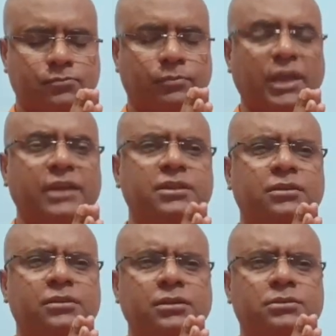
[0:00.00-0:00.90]
I
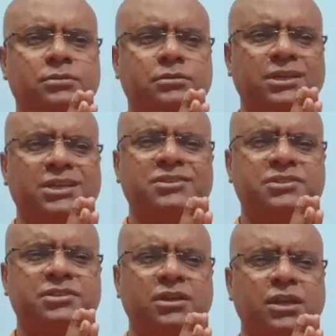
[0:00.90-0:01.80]
think it needs
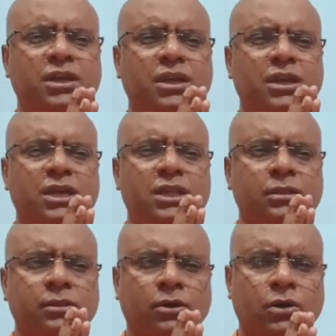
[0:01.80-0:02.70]
a
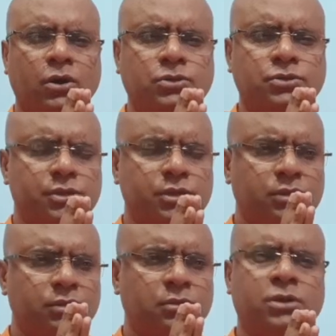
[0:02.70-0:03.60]
lot
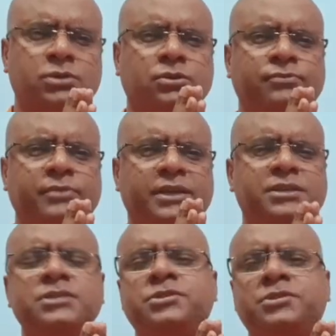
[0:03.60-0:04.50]
of
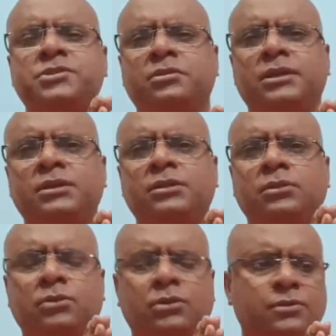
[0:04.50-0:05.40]
attention and a
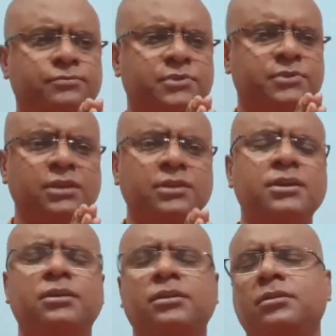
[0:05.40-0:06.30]
lot of thinking,